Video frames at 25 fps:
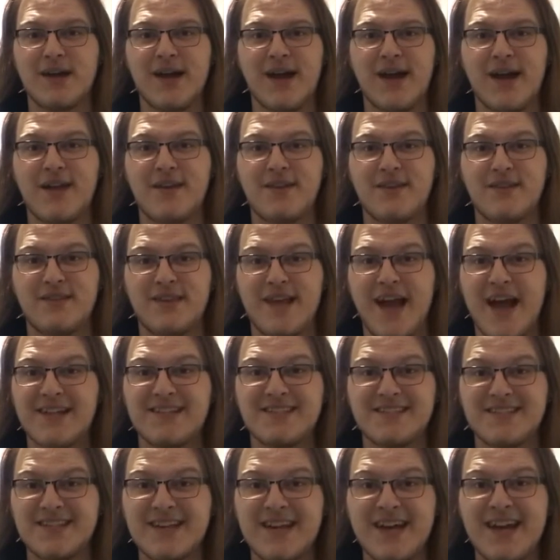and
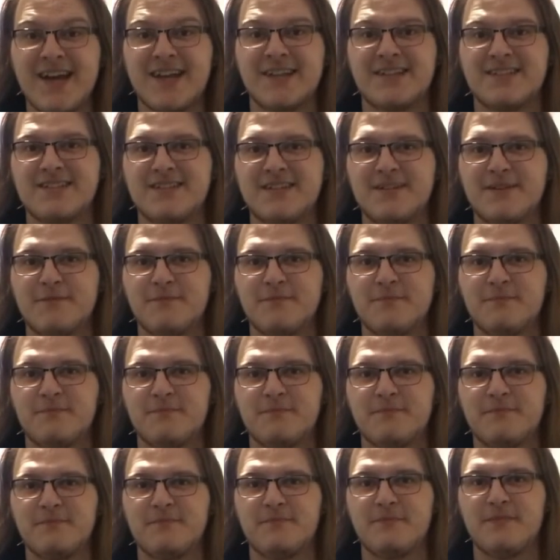that's it.
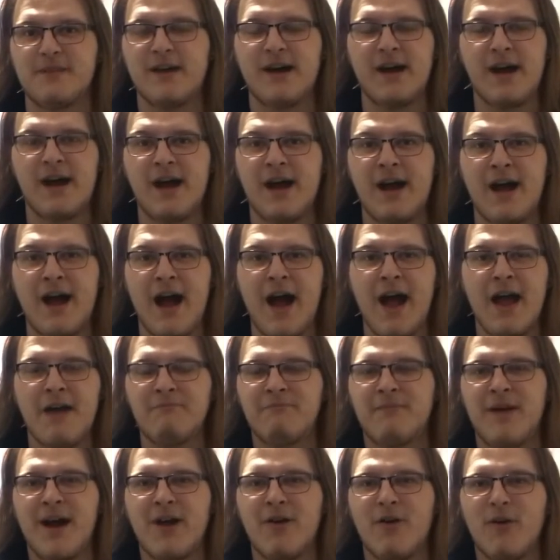
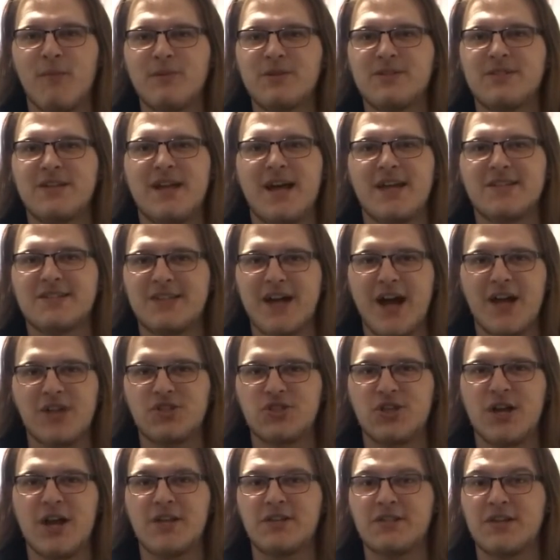My armor set has not
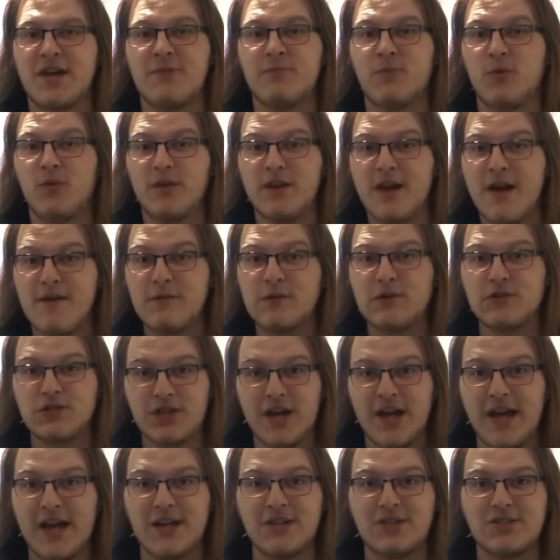changed and will never
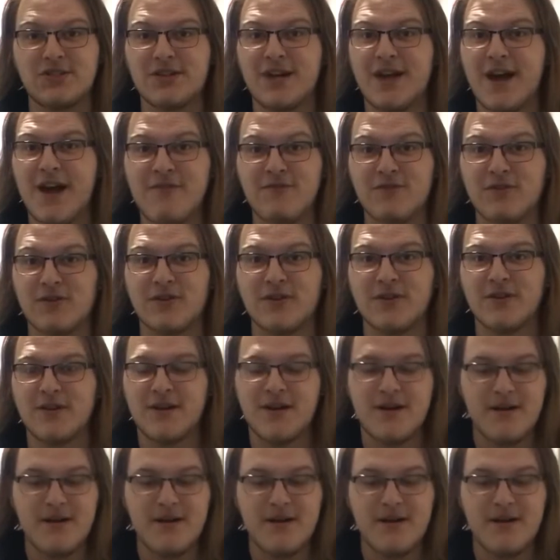change, ever,